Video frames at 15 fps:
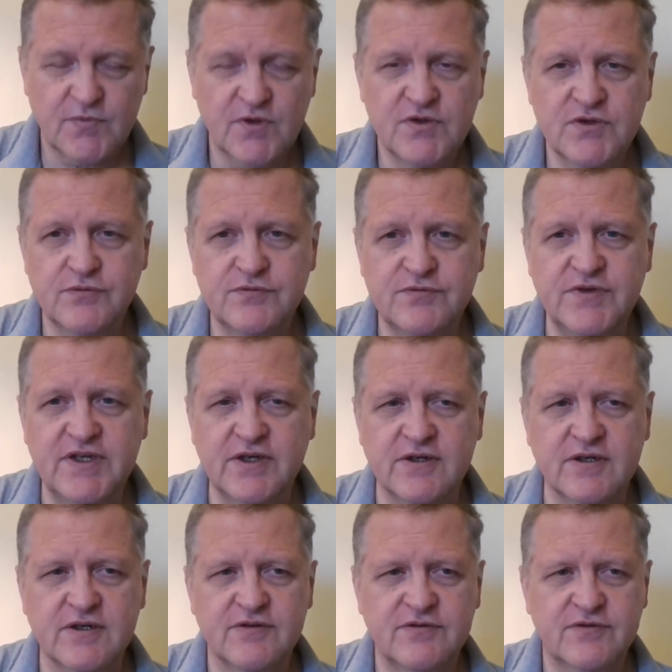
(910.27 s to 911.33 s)
So
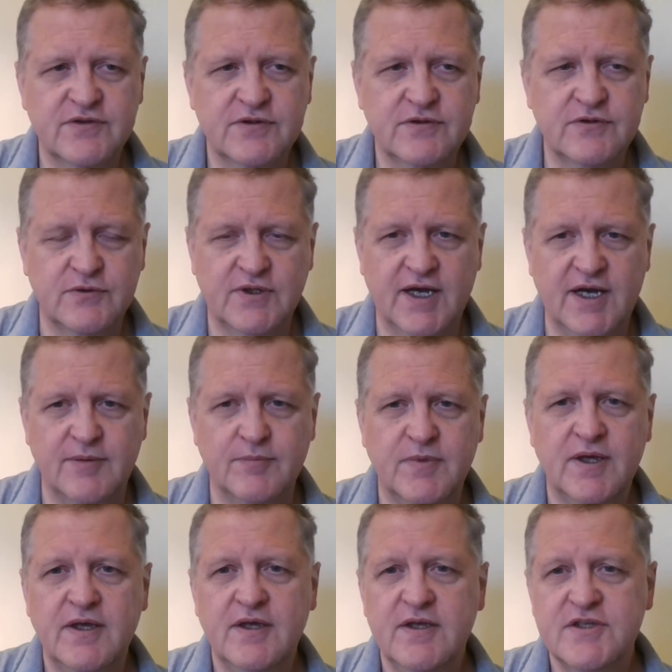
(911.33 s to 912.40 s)
veer, to come.
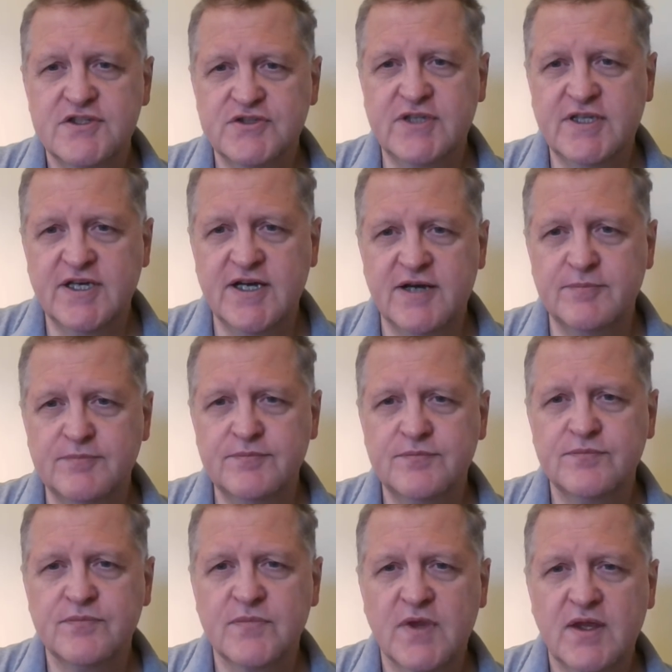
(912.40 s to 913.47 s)
Should come,
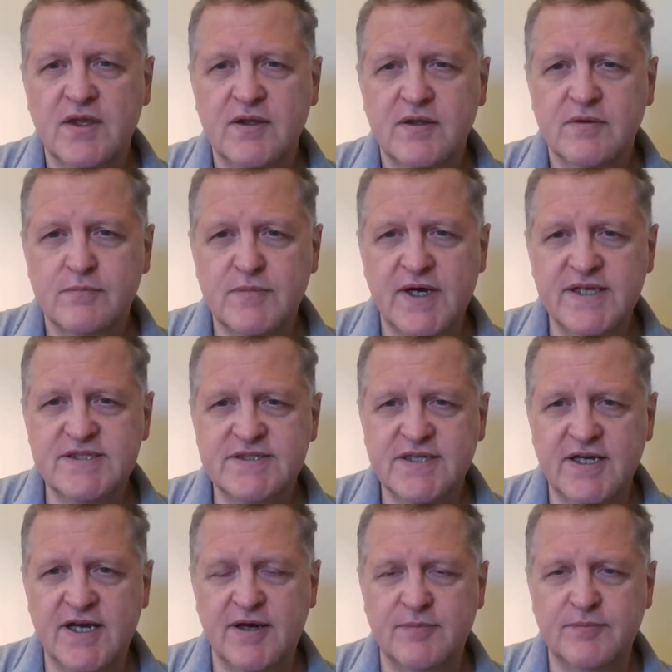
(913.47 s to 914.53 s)
must
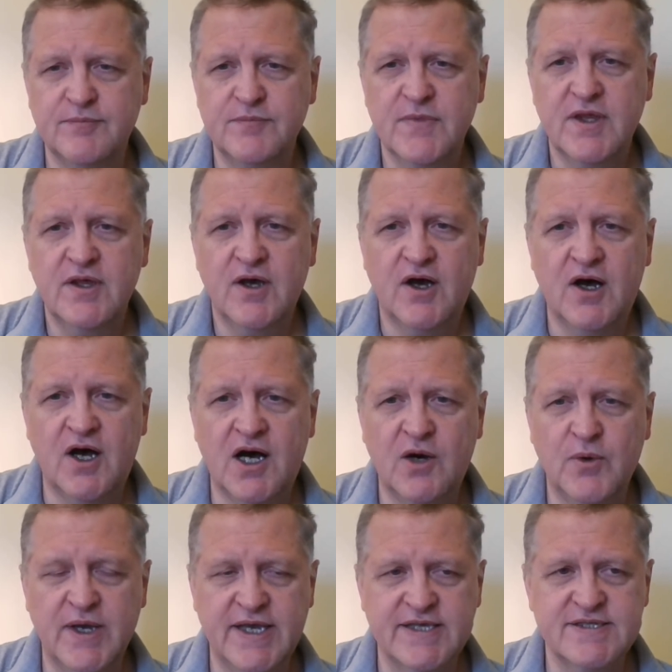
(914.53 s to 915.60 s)
come,
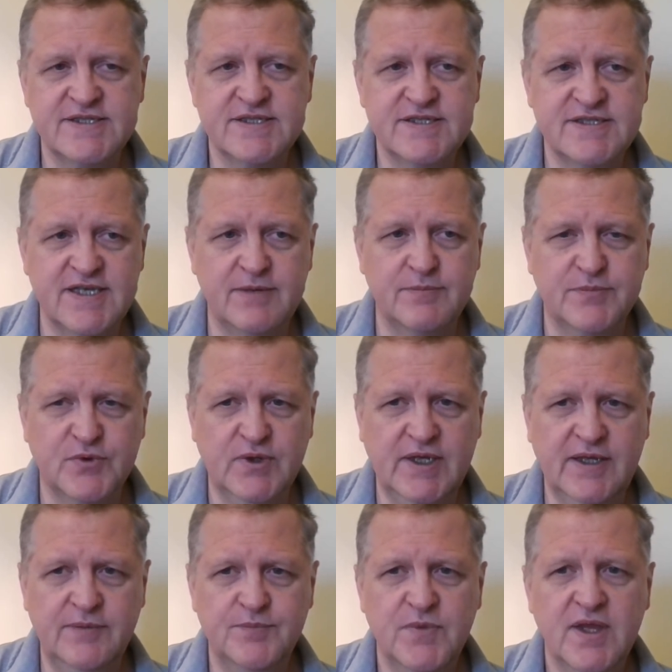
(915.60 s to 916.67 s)
always,
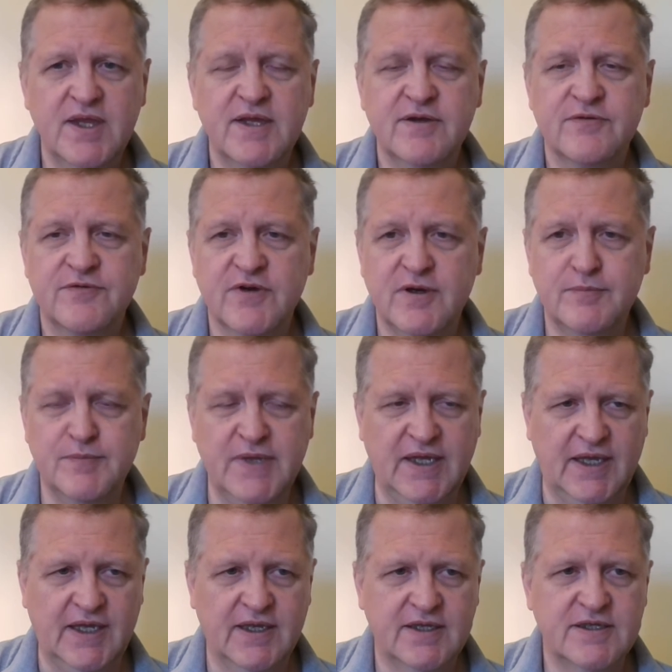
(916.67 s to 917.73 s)
sempre, from
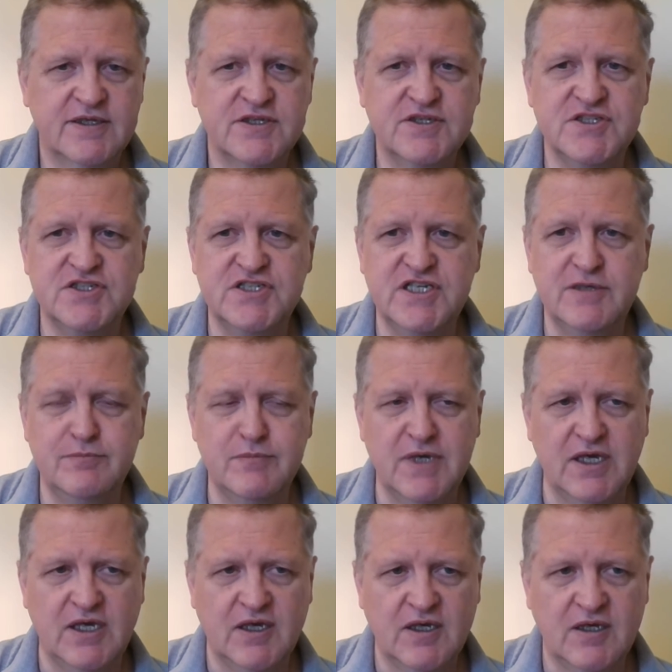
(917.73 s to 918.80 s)
me.
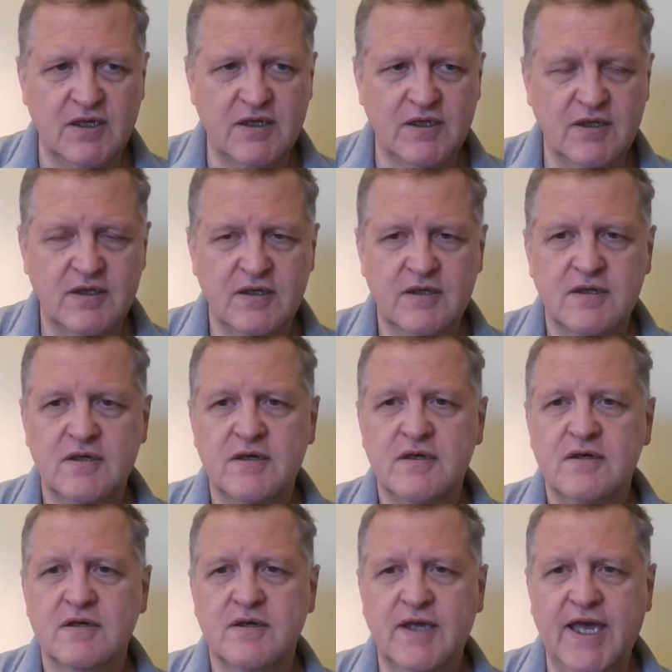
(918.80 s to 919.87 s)
J-me.
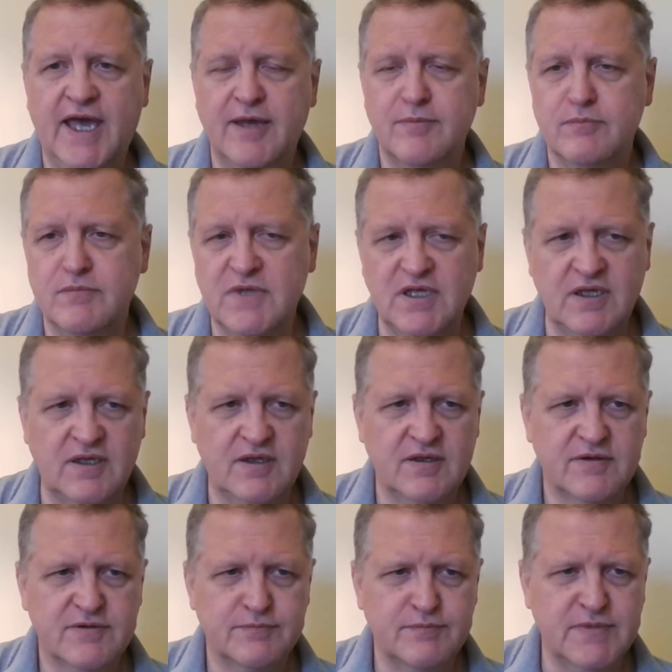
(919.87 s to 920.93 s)
Okay, me.
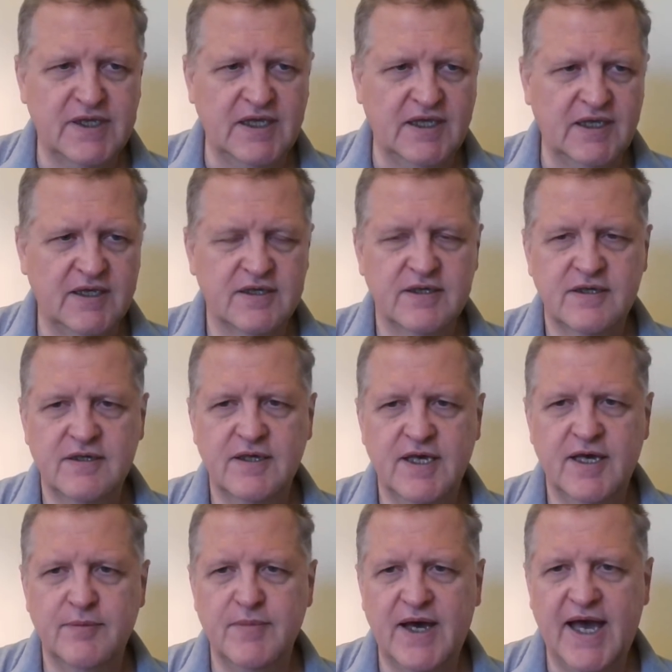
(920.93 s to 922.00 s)

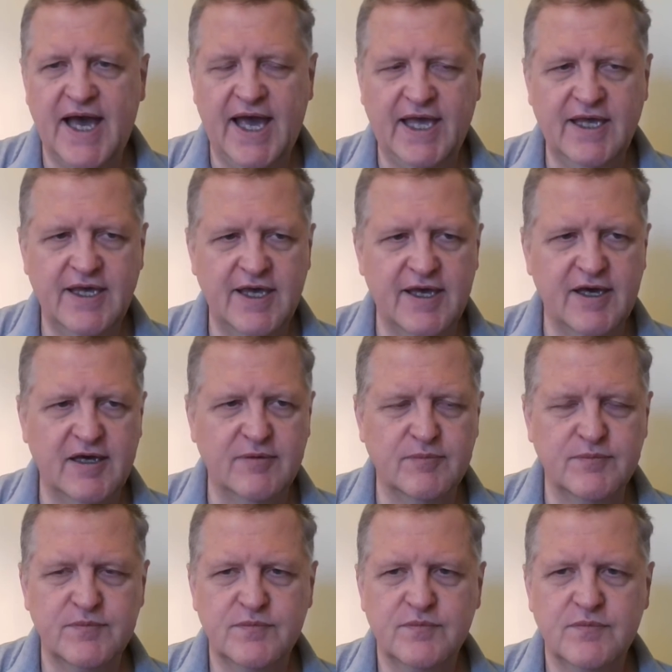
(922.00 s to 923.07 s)
M-I-M.